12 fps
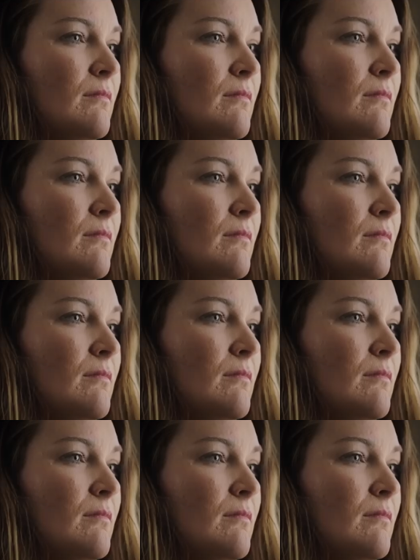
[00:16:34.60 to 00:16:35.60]

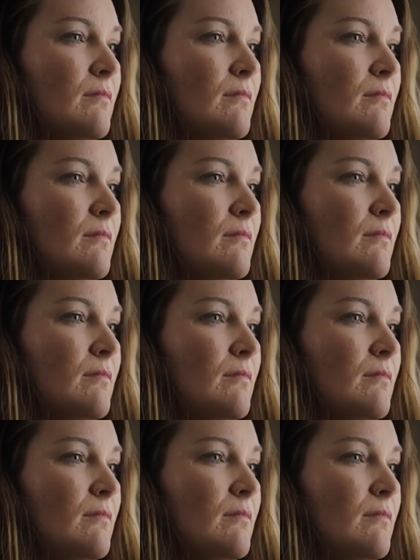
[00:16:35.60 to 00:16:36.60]

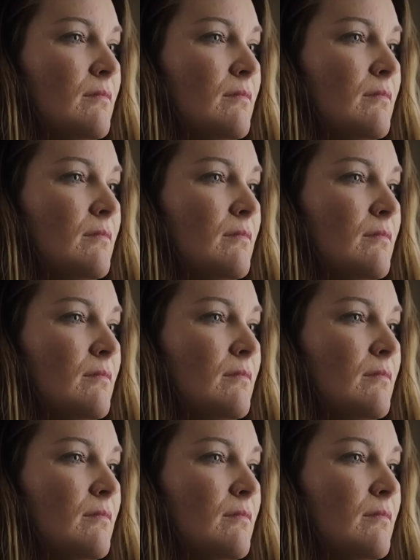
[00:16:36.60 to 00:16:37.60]

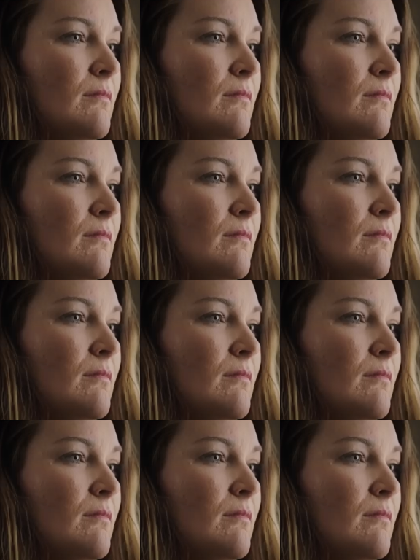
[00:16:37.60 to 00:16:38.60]

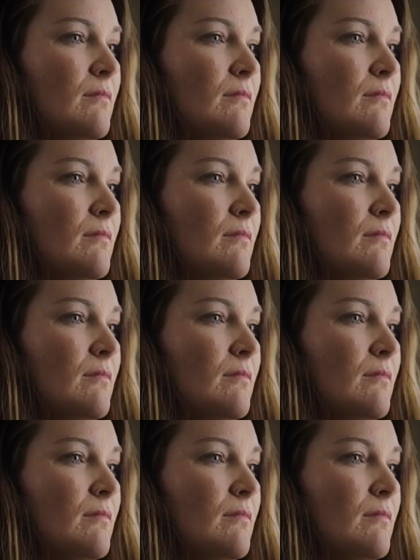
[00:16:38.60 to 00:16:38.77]
[no speech]